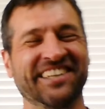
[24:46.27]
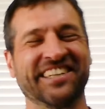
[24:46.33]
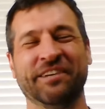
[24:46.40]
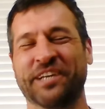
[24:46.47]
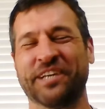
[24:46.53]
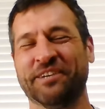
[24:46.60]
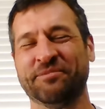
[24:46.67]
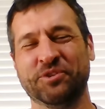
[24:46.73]
lot of
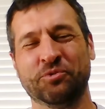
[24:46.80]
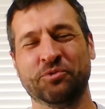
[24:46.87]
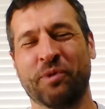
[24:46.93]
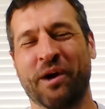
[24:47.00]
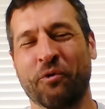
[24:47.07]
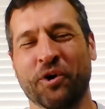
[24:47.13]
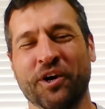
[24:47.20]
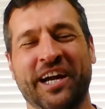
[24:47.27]
times I do
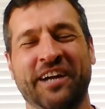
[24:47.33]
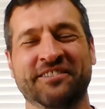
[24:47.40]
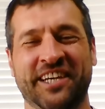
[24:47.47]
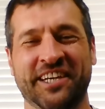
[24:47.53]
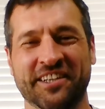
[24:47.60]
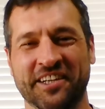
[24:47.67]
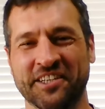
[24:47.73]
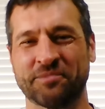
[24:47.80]
my
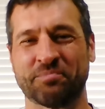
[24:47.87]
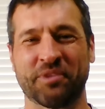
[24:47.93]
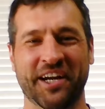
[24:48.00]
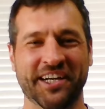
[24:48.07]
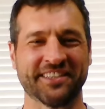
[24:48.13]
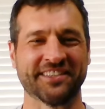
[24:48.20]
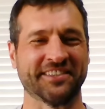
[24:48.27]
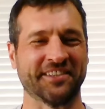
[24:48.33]
workouts on lunch
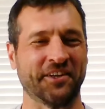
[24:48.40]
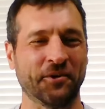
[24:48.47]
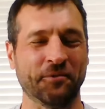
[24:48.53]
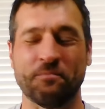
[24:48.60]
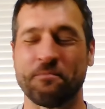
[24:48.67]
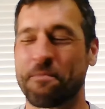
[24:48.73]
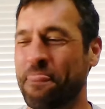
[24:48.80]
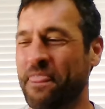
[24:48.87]
breaks.
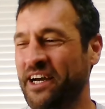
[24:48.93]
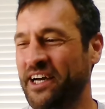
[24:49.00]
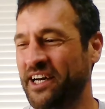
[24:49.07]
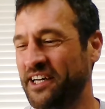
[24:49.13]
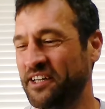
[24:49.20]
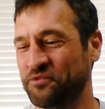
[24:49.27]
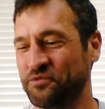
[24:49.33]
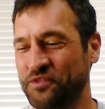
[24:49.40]
So
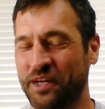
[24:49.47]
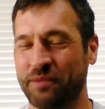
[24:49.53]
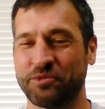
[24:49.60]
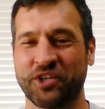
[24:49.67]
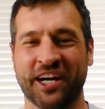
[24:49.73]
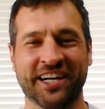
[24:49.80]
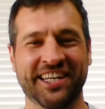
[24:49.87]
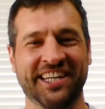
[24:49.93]

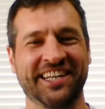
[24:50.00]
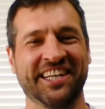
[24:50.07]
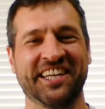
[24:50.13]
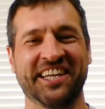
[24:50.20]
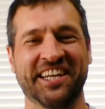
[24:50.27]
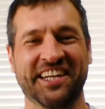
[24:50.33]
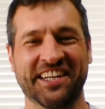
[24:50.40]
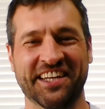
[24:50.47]
I'm trying to get
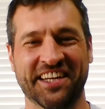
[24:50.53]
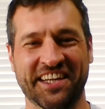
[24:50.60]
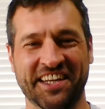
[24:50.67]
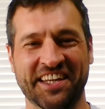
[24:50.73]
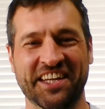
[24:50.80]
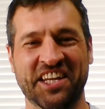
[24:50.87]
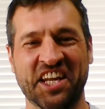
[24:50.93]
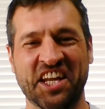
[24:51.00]
in,
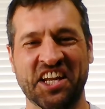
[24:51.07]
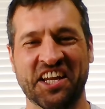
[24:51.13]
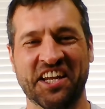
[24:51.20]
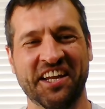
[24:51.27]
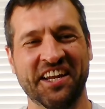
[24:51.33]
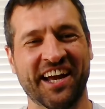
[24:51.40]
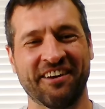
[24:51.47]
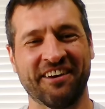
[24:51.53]
get in,
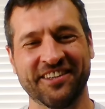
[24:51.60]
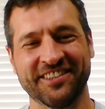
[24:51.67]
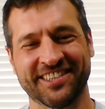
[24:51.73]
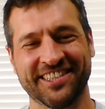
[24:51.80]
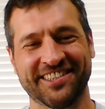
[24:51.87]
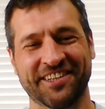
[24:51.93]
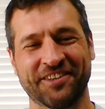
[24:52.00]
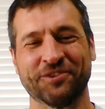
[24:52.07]
get out.
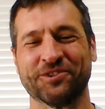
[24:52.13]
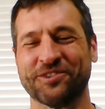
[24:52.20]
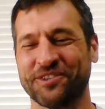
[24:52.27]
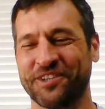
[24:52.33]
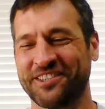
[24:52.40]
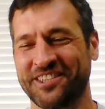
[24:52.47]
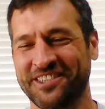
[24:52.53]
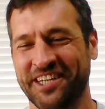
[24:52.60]
Let's get
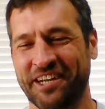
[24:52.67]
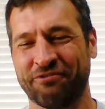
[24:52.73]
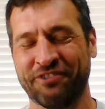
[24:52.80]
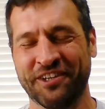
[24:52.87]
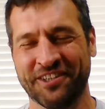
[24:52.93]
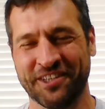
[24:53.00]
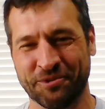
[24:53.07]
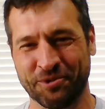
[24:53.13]
those. Let's get that
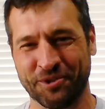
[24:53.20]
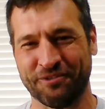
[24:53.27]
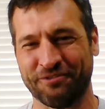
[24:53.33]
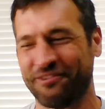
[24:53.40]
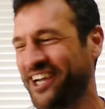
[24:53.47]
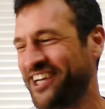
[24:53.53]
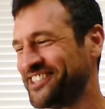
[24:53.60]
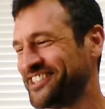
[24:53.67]
feeling really
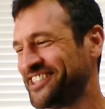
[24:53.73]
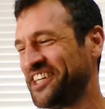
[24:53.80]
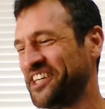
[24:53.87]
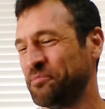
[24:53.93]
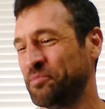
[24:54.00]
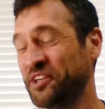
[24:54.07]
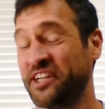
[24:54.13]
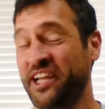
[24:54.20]
fast.
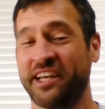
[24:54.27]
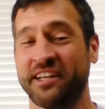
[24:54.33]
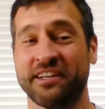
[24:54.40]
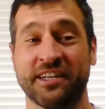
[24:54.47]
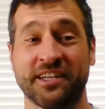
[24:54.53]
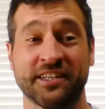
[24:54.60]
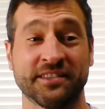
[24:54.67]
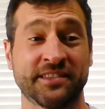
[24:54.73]
But
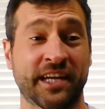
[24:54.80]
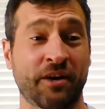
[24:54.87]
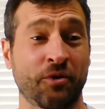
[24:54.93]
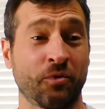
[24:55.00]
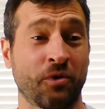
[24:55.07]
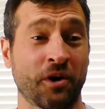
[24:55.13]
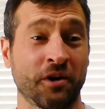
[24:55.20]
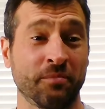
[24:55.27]
that
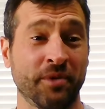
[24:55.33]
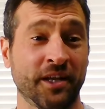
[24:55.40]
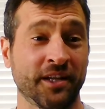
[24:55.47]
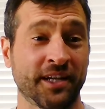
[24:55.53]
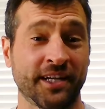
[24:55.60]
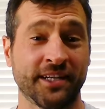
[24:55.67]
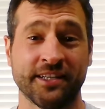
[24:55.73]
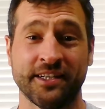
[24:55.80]
sour
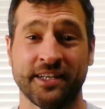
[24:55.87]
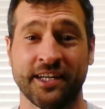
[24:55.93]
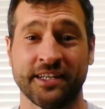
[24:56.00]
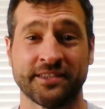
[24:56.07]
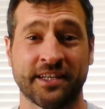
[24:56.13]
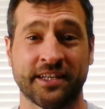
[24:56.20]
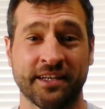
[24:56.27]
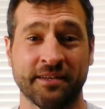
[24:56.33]
watermelon I did
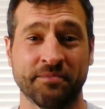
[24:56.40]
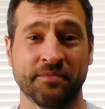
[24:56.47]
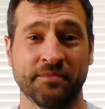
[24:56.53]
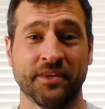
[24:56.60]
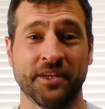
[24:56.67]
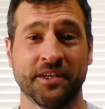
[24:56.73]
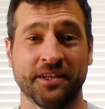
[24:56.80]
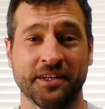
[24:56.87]
last time,
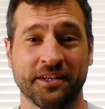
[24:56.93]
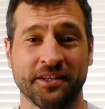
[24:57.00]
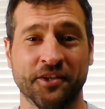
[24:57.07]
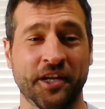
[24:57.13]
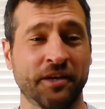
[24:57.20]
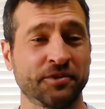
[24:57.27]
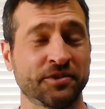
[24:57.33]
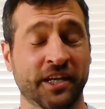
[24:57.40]

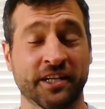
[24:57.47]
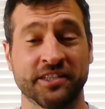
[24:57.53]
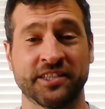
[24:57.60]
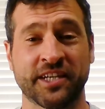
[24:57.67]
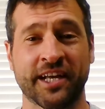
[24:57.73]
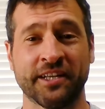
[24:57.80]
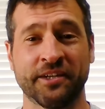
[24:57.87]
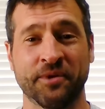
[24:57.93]
yeah, that was like a
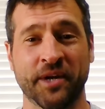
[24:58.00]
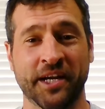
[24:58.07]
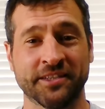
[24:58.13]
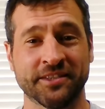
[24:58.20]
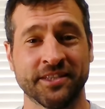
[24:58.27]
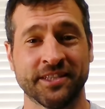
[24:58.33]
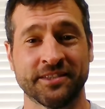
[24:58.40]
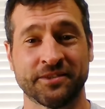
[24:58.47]
Jolly
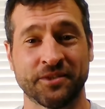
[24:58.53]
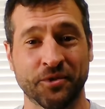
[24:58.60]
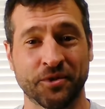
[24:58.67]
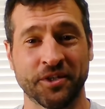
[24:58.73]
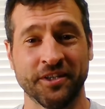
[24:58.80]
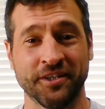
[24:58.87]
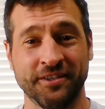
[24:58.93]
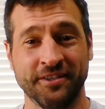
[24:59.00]
Rancher. That's so
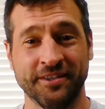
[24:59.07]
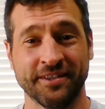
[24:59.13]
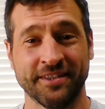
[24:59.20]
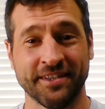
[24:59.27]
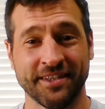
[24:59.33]
good.